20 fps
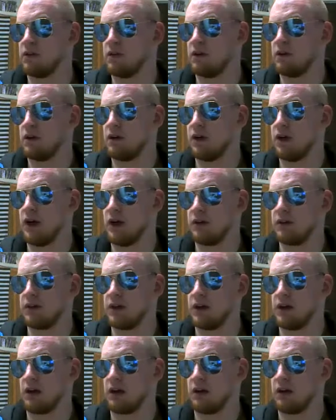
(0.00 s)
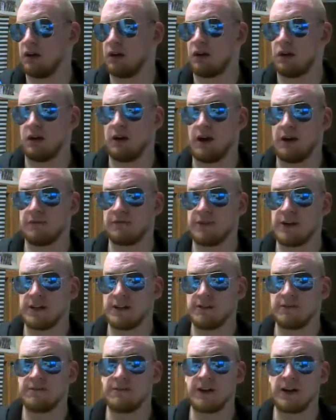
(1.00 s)
now that I
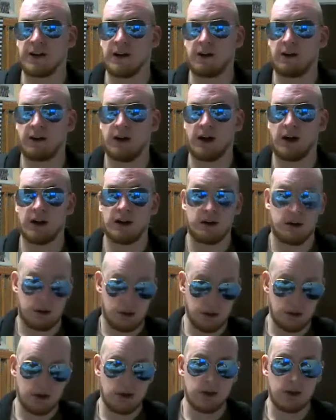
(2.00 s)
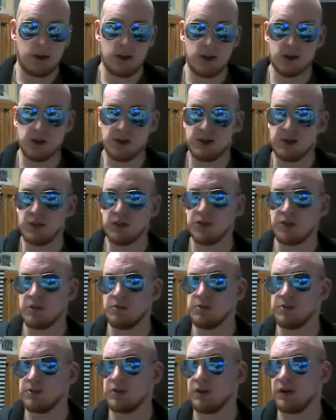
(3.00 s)
finally figured out how to use the YouTube
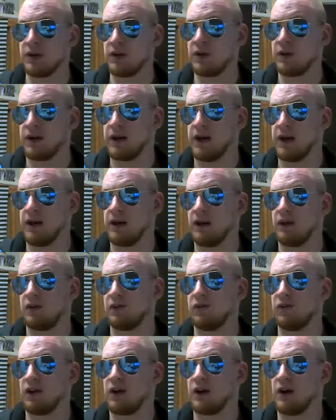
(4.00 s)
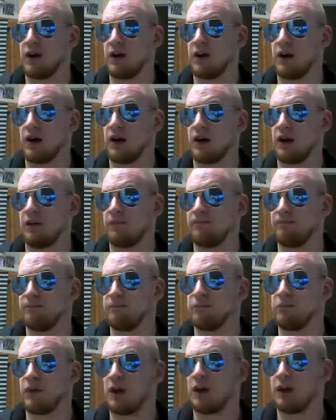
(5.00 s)
Studio again and figured out how to
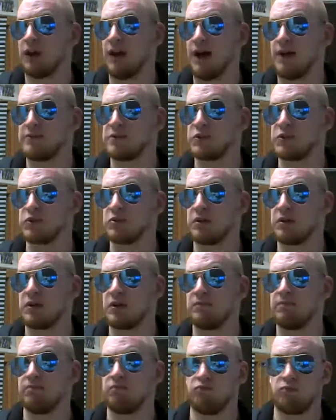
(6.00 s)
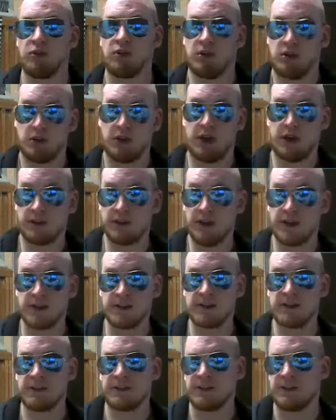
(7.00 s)
live stream like
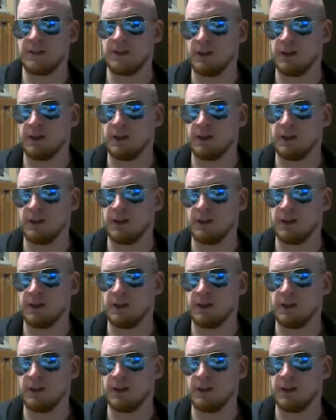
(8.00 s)
this,